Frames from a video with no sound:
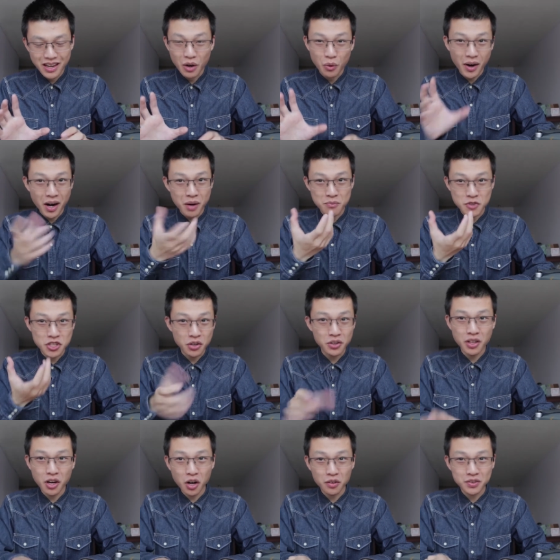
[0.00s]
Well, I'm
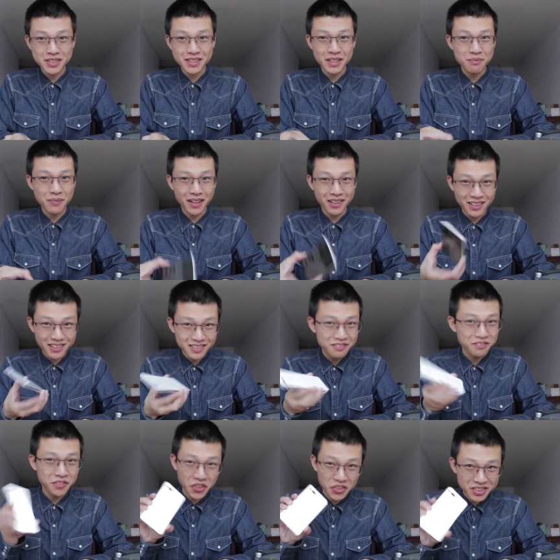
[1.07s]
showing off saying my
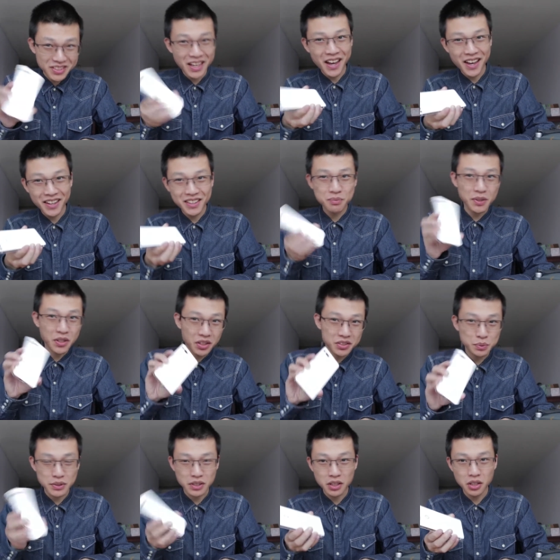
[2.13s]
phone died because
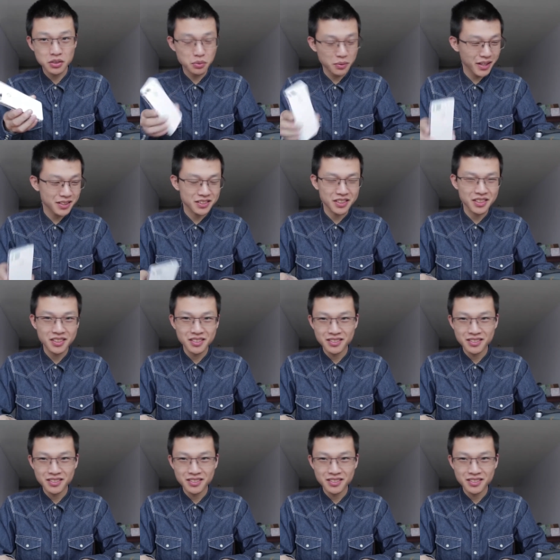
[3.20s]
of the cold weather.